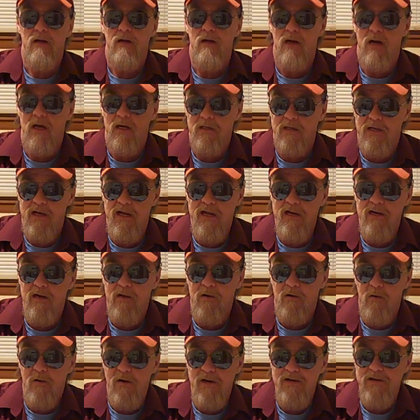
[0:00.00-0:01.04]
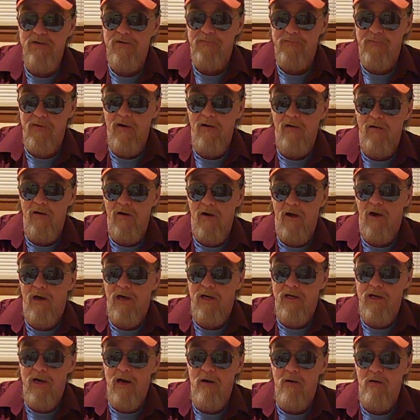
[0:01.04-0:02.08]
19 degrees
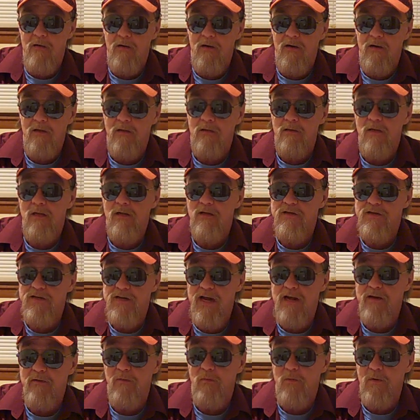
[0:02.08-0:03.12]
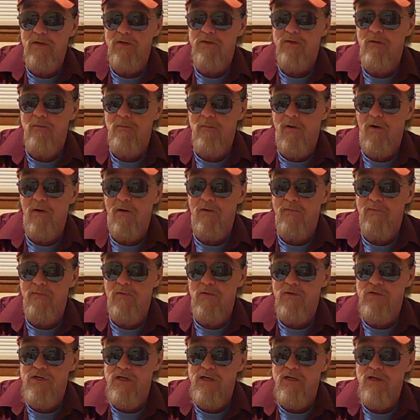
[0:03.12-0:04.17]
Fahrenheit here in the southwestern part of
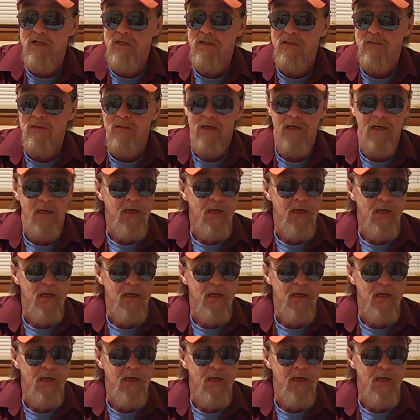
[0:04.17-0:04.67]
Virginia.